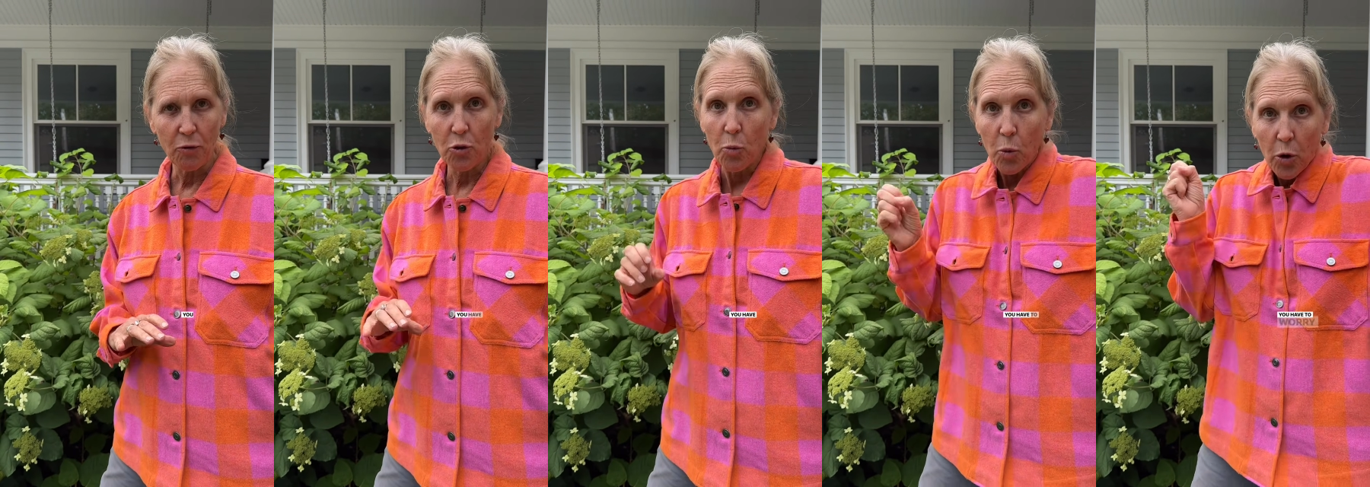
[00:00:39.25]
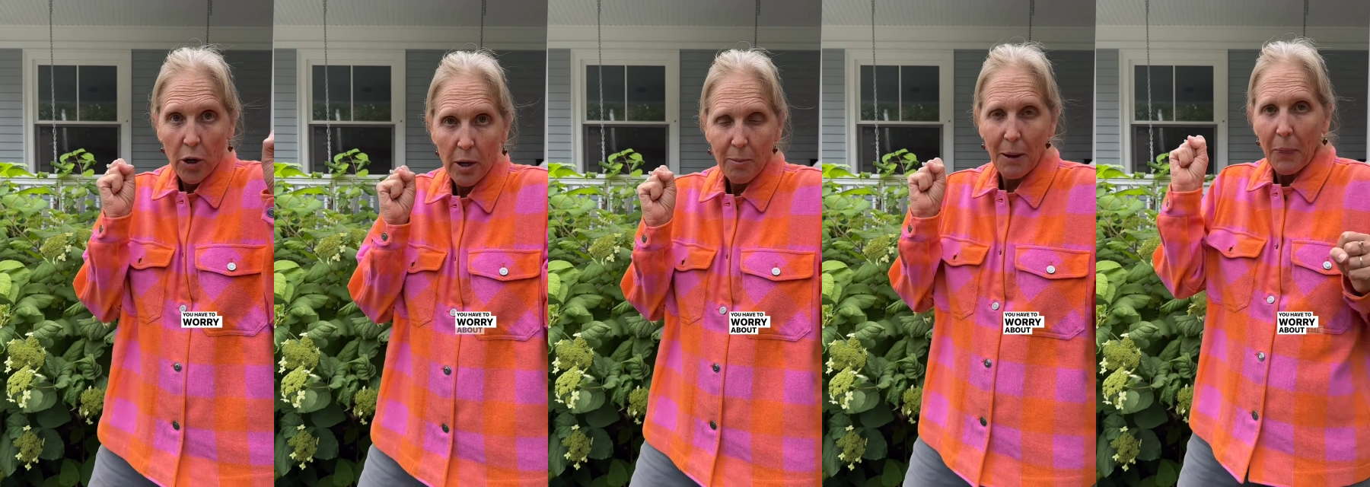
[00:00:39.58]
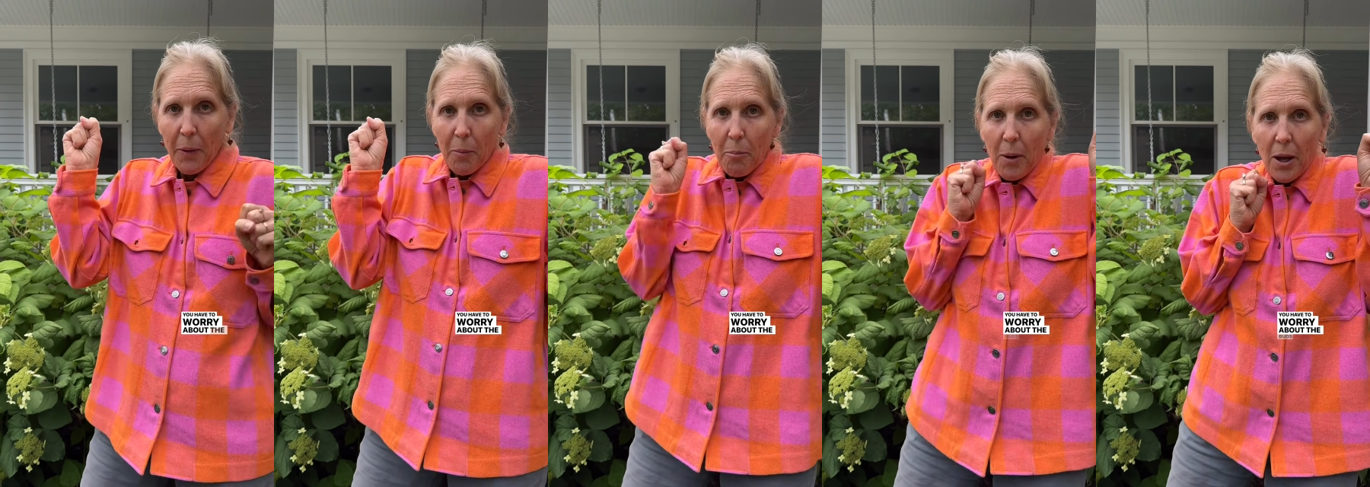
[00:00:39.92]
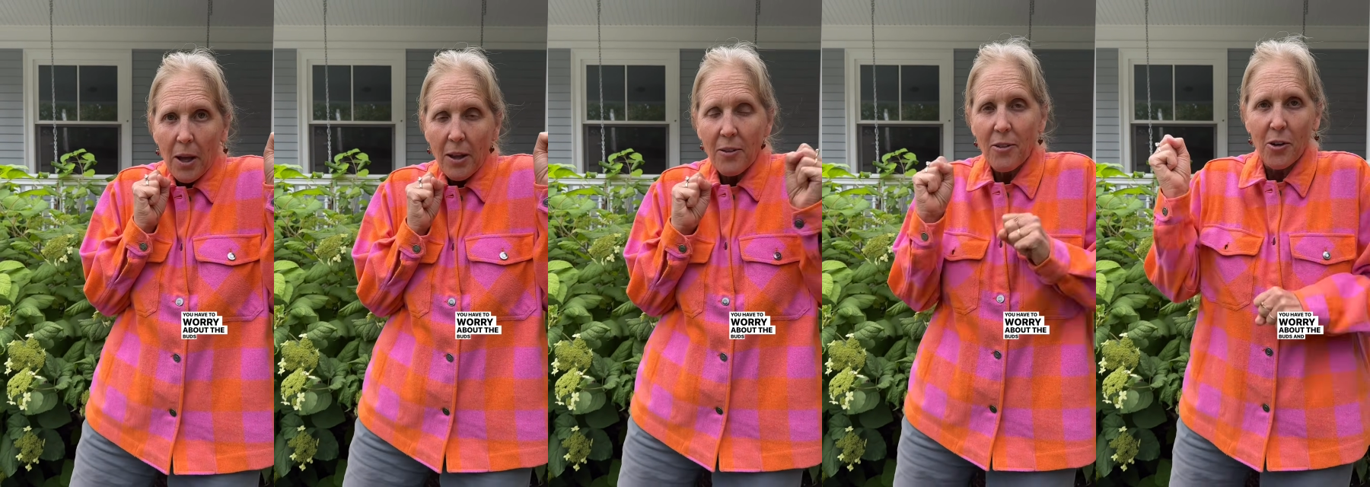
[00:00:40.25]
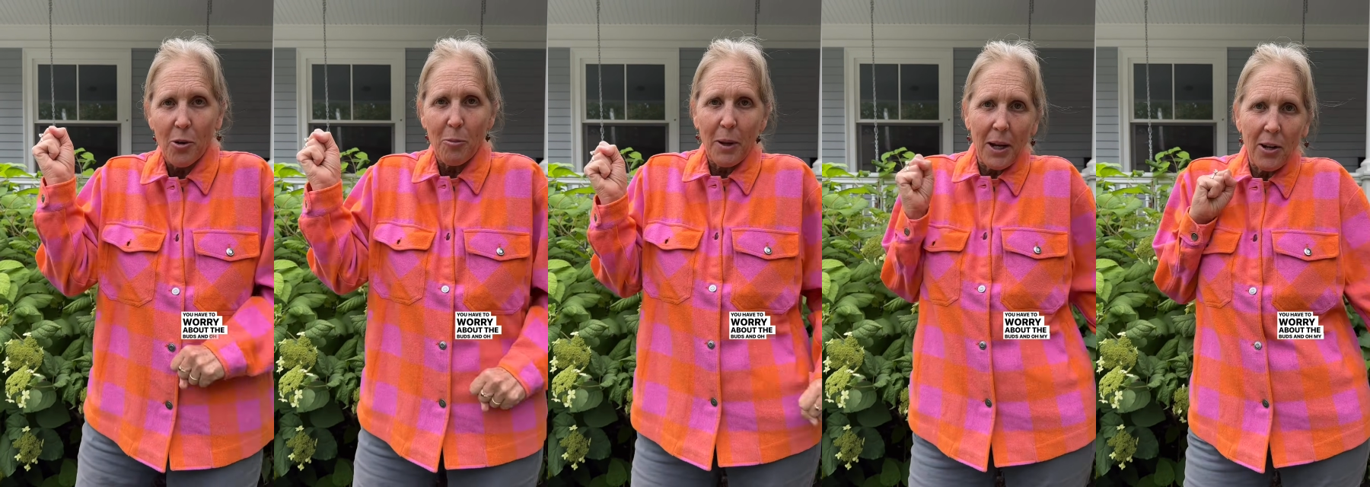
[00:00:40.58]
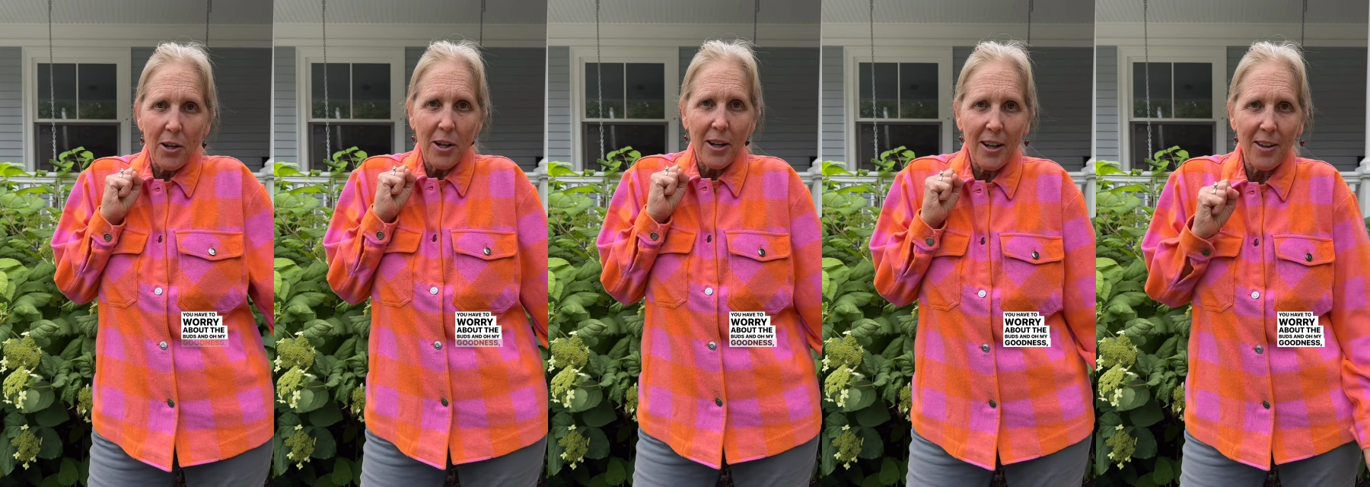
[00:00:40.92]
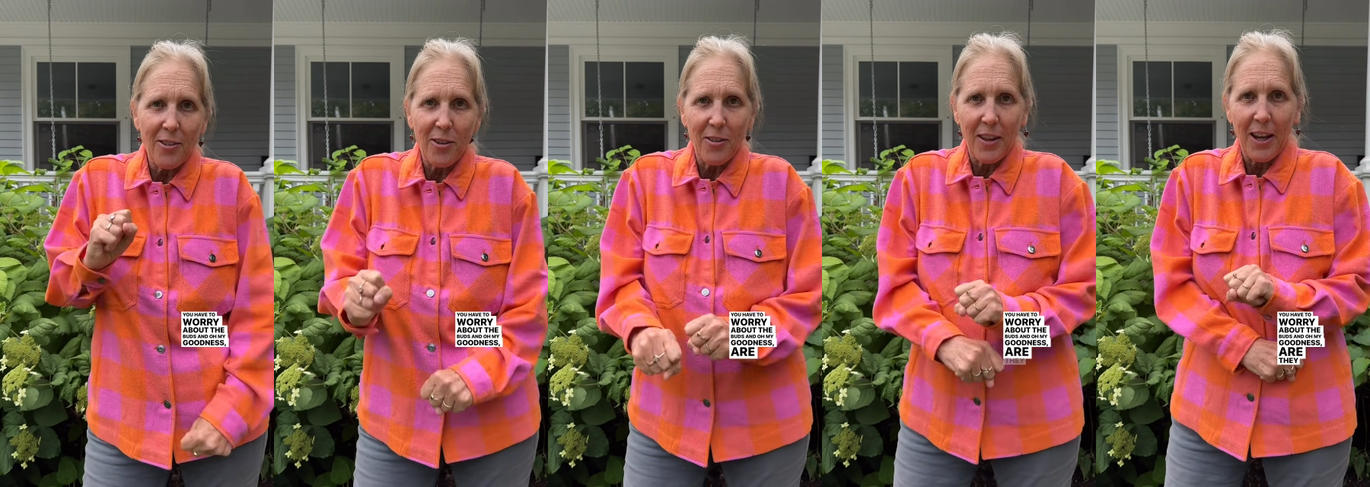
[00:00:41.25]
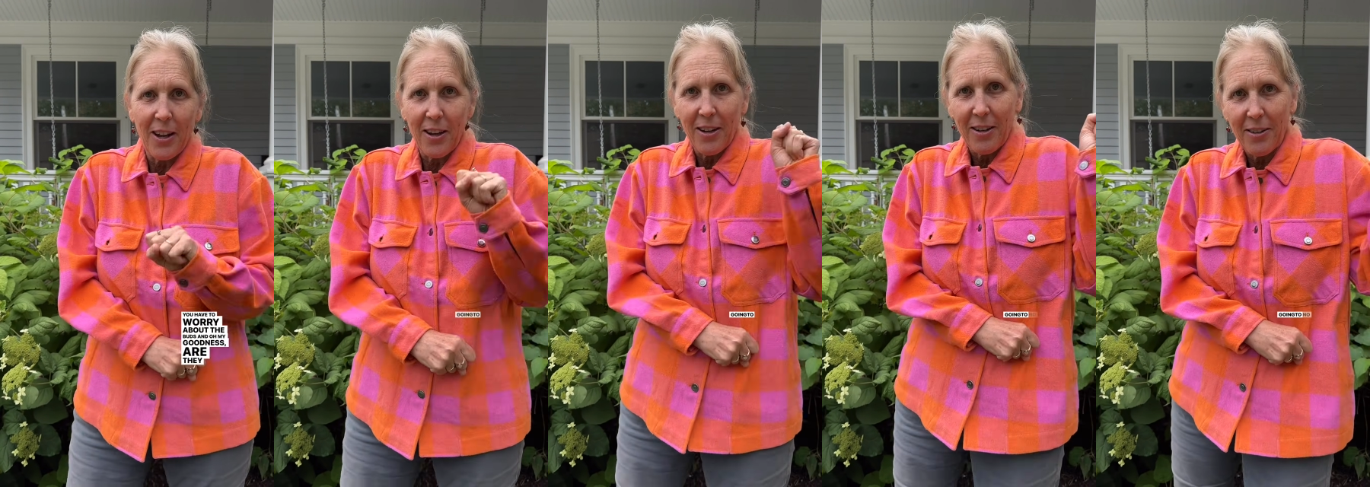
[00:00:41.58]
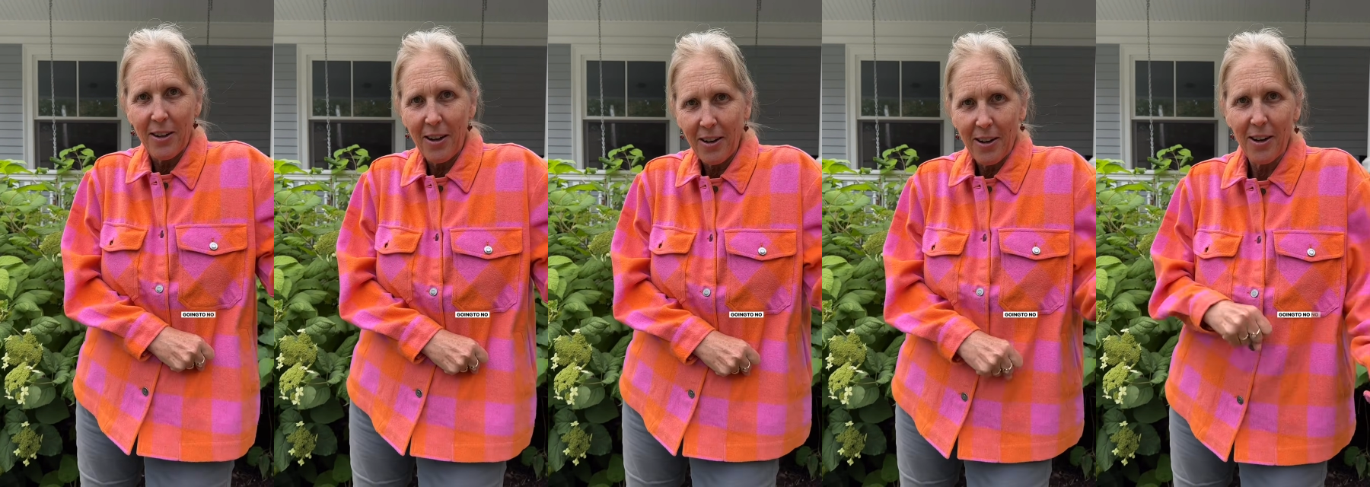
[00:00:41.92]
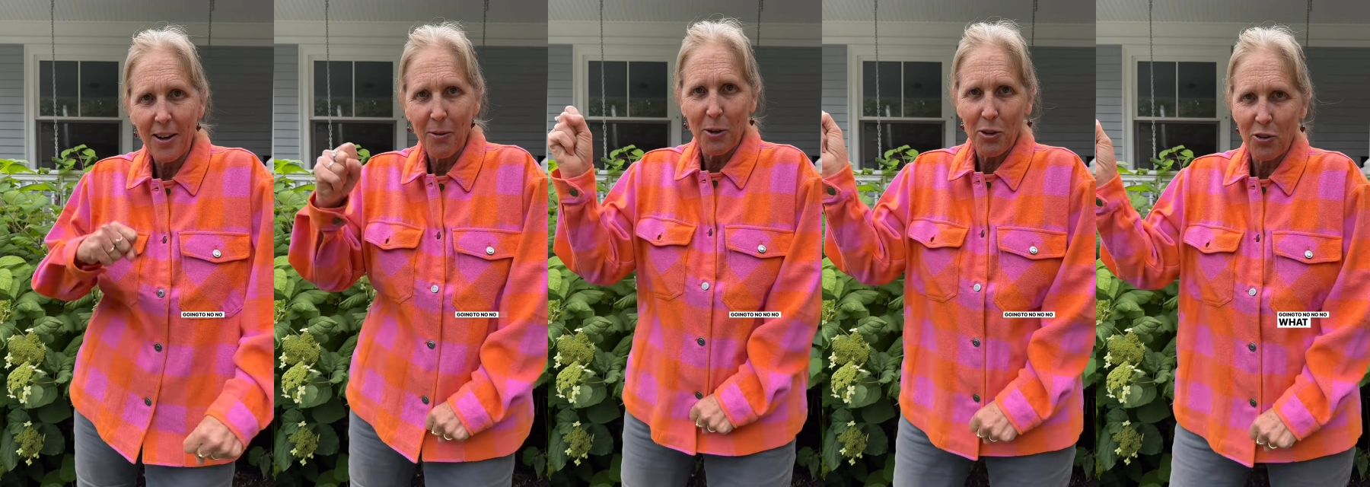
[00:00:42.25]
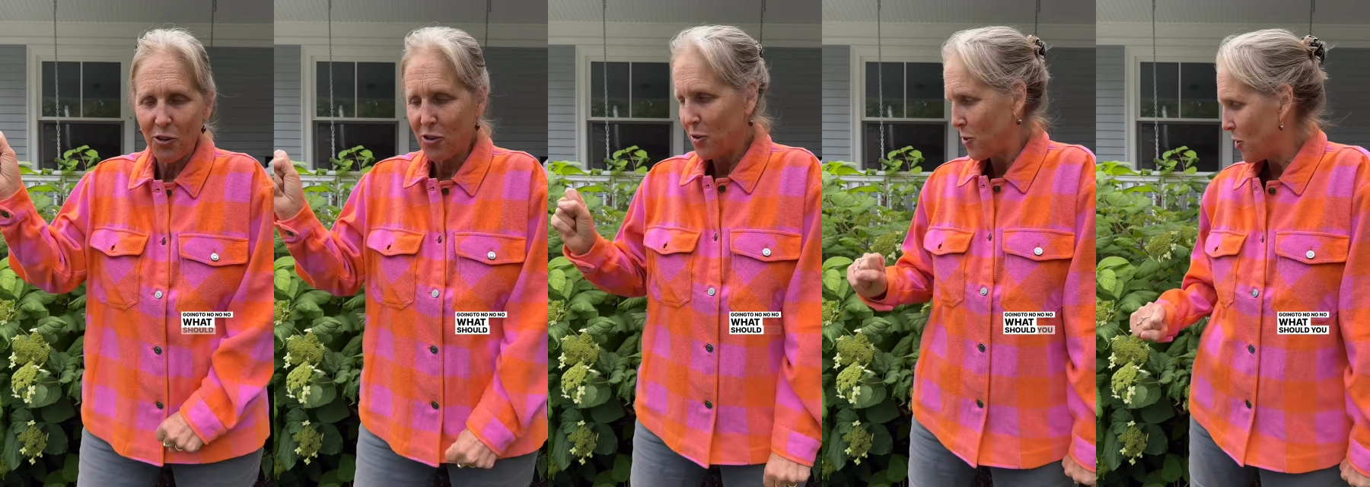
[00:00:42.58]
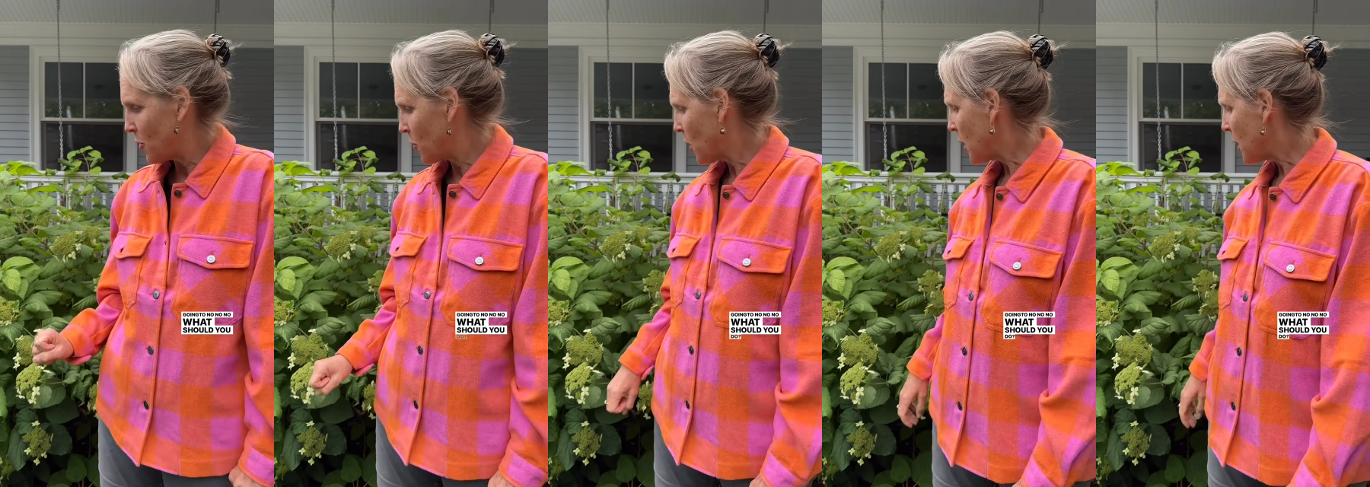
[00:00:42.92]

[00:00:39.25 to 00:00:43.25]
You have to worry about the buds and oh my goodness, are they gonna, no, what should you do?